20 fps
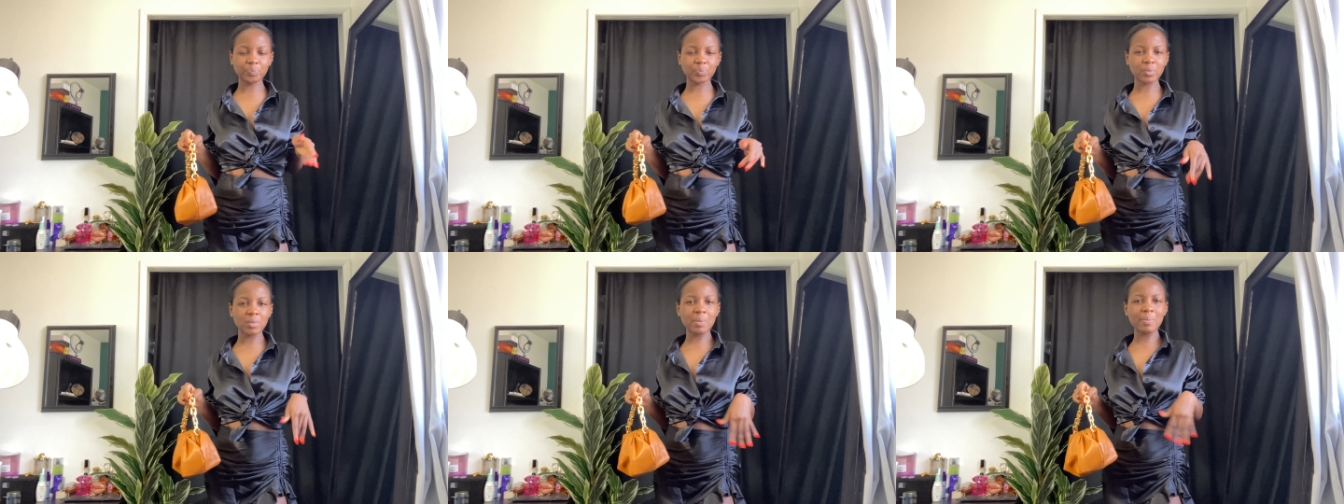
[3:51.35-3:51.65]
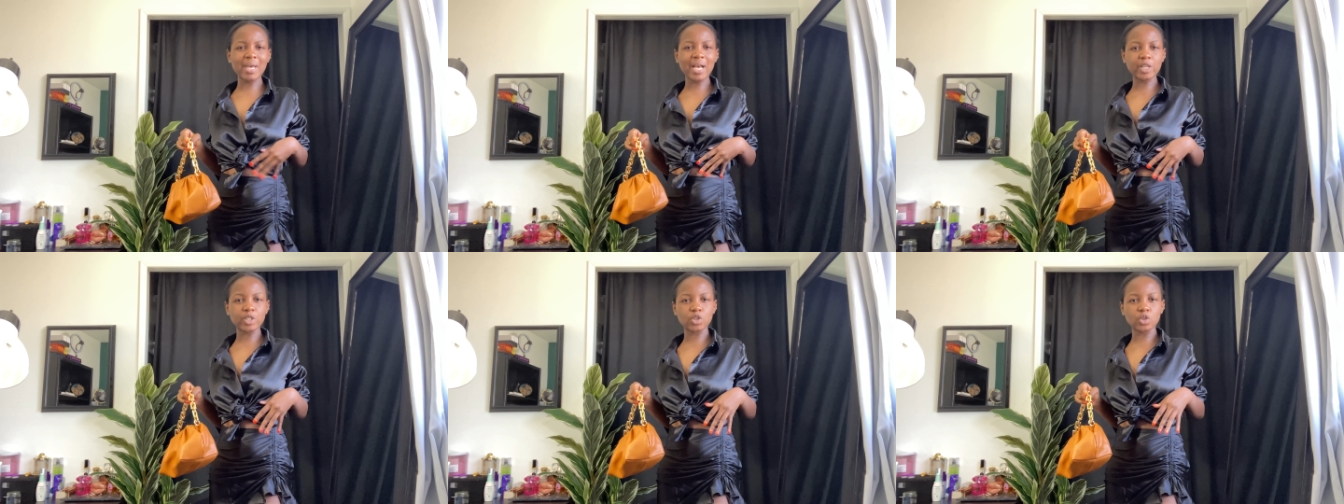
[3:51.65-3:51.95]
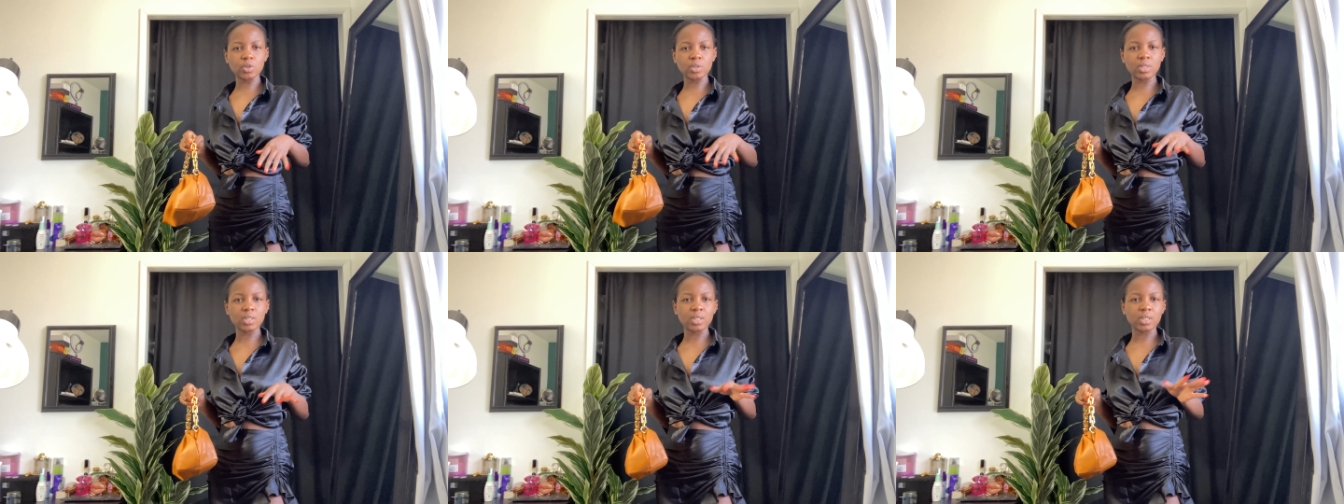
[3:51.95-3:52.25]
Maybe I
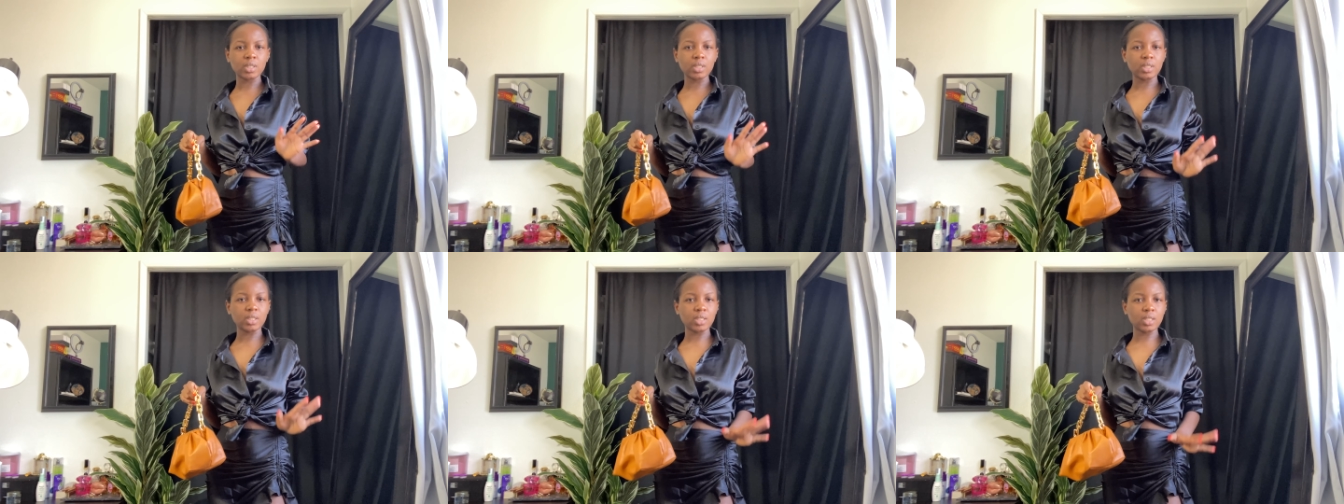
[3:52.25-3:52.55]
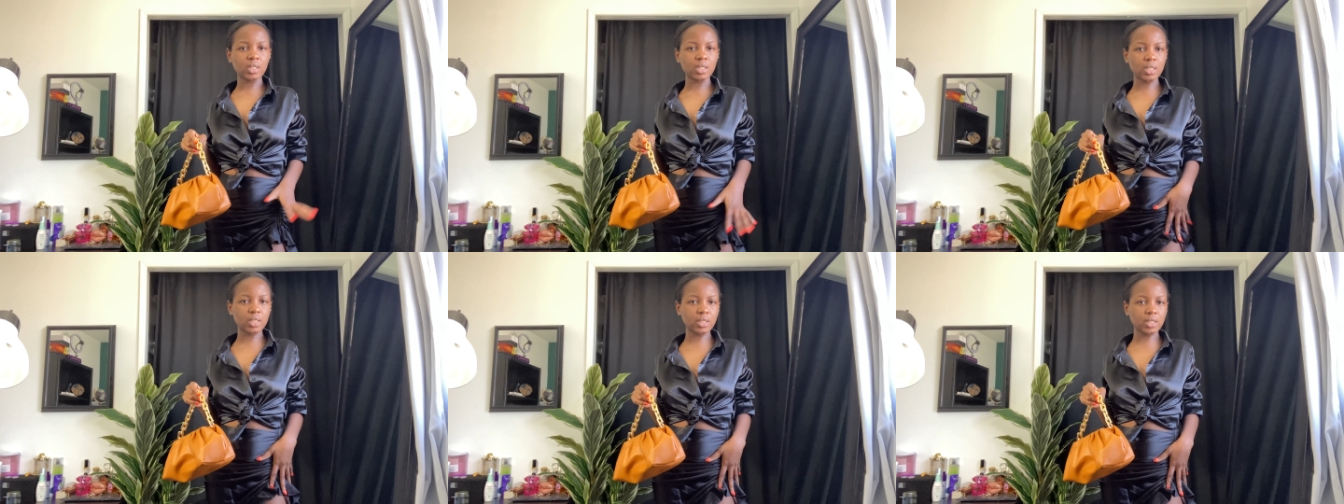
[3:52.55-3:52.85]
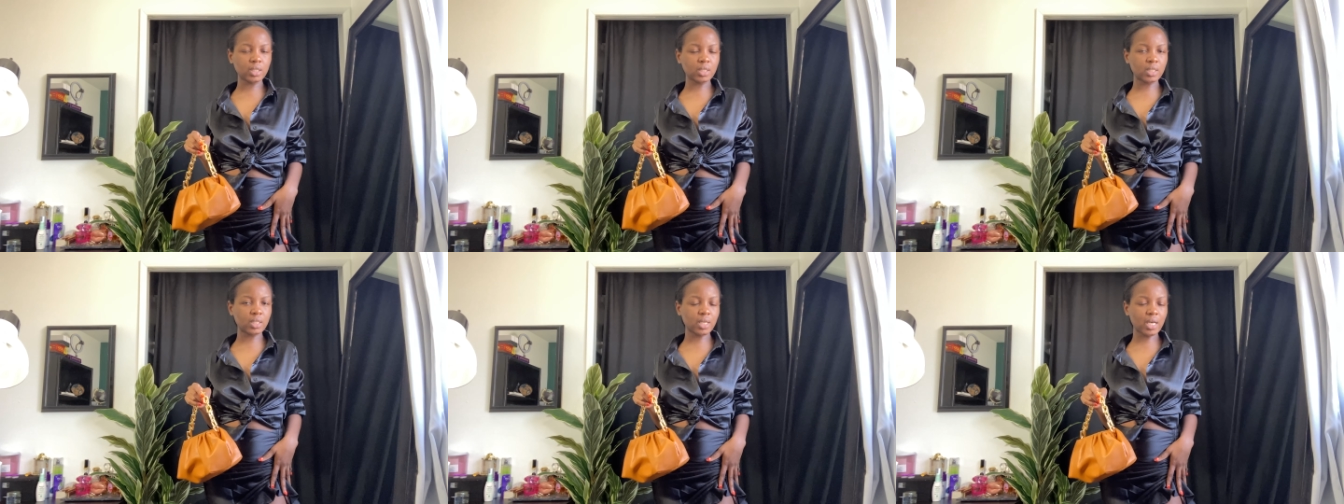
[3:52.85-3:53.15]
should
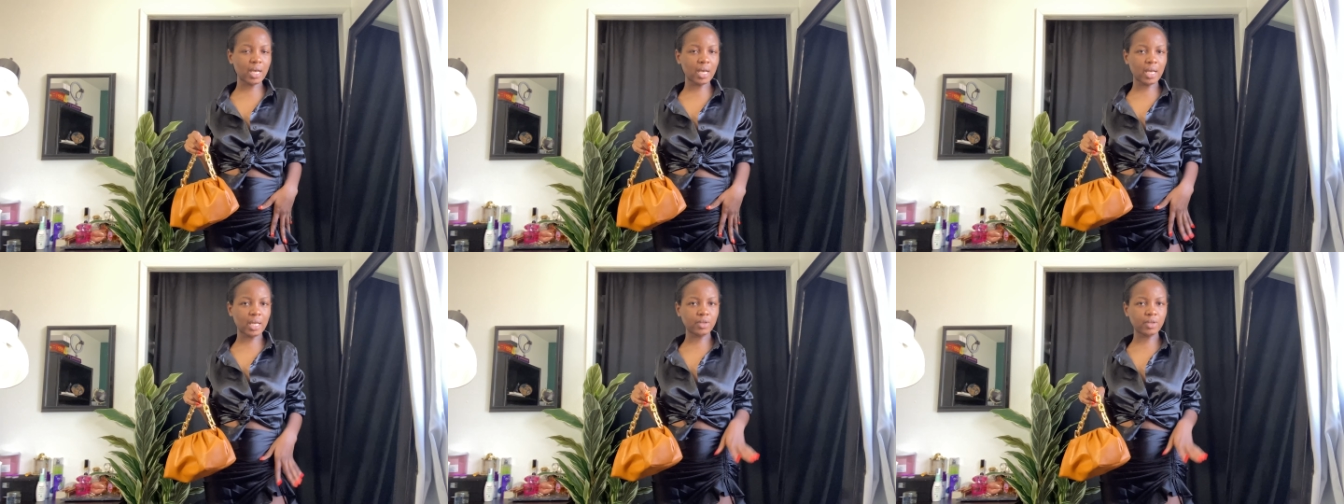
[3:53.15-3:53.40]
uh,